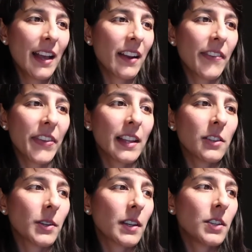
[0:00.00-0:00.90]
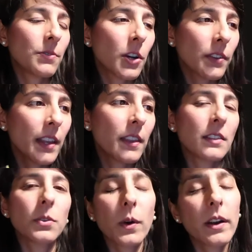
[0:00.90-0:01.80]
And I think, look, you've got
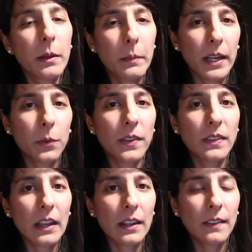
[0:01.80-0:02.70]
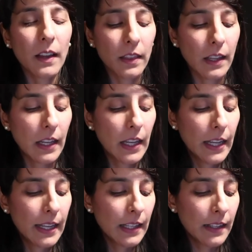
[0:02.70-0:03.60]
nothing to worry about with Sade Sati.
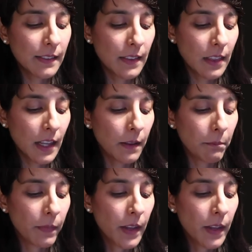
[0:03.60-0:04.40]
Here's the thing.